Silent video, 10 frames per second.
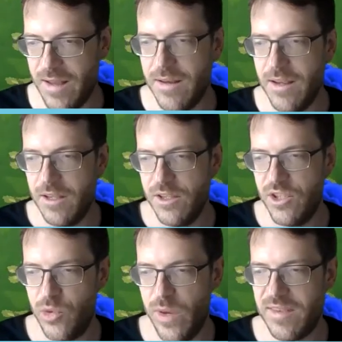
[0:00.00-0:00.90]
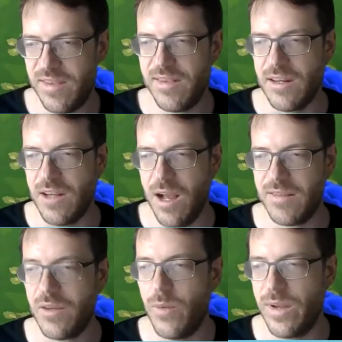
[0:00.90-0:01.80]
on choices and
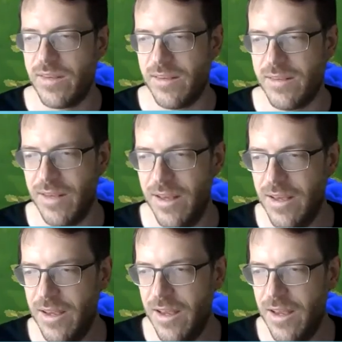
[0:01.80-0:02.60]
consequences.